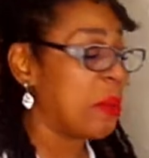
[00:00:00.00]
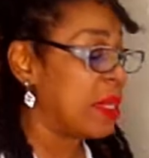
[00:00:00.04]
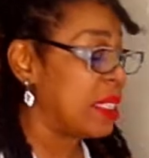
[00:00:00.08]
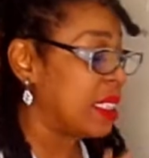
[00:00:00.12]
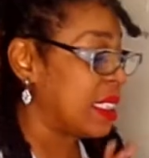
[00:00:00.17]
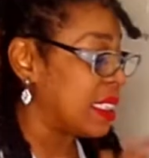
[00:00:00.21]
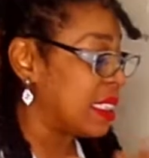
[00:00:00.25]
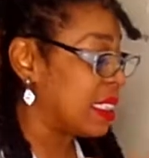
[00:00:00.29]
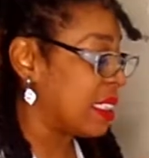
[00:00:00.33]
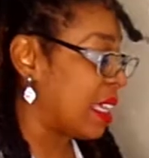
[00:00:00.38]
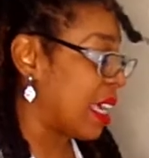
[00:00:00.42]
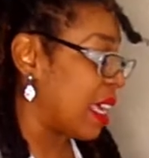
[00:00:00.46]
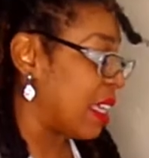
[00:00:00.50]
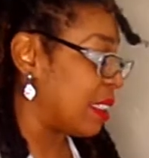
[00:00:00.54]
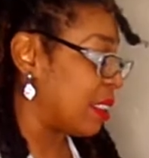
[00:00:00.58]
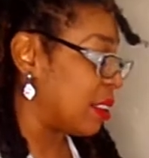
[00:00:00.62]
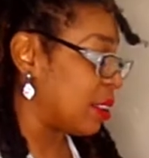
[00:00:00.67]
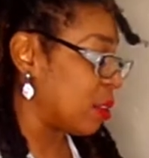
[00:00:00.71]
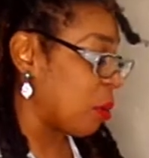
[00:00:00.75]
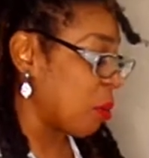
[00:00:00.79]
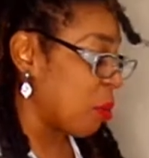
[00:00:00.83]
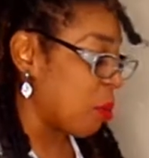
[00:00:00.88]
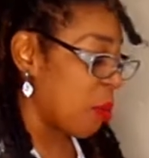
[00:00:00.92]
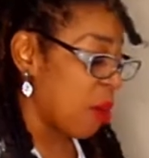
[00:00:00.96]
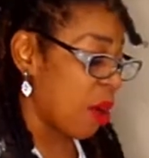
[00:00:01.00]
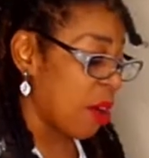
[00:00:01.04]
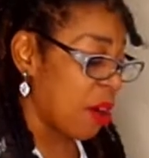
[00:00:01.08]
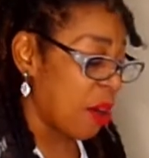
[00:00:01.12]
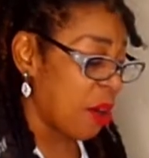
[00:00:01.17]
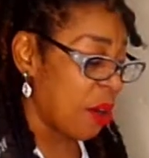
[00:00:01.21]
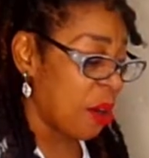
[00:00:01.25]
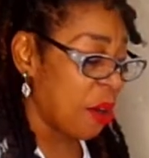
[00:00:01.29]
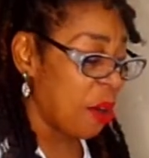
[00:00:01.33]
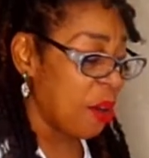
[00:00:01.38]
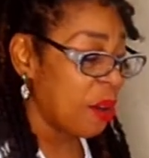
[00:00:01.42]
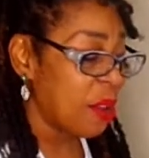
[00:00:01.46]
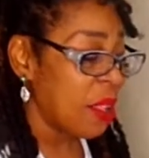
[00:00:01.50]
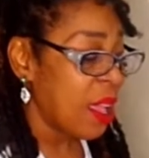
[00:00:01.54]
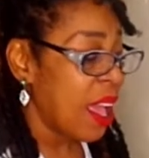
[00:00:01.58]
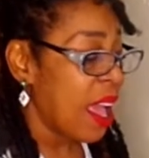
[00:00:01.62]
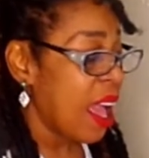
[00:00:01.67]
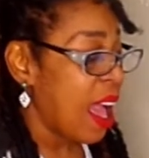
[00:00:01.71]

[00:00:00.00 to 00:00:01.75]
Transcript: discuss the Word.